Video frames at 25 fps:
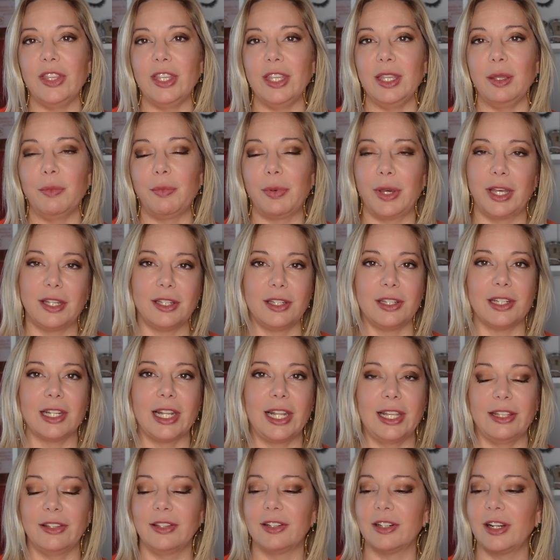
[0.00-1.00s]
the patent
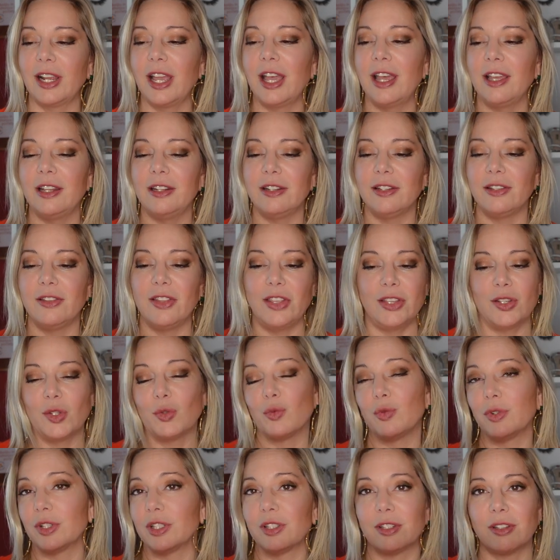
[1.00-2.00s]
leather and these
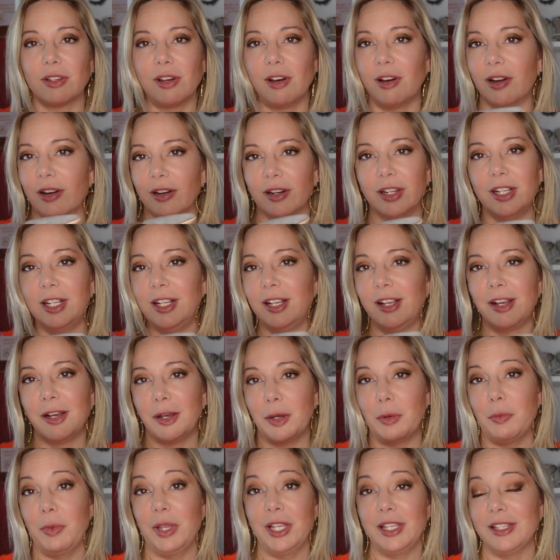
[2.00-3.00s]
ones are
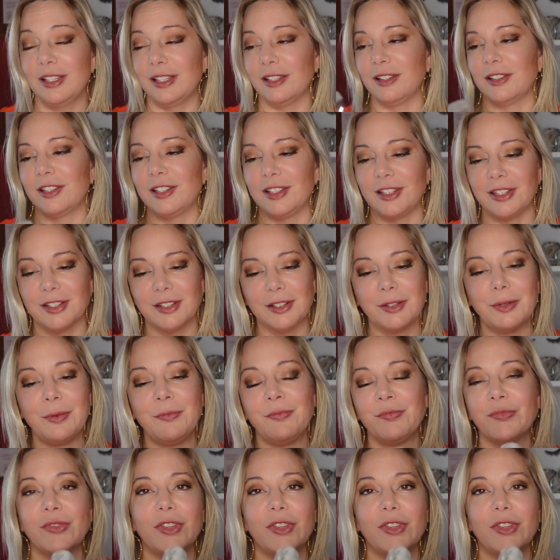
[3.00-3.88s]
amazing still.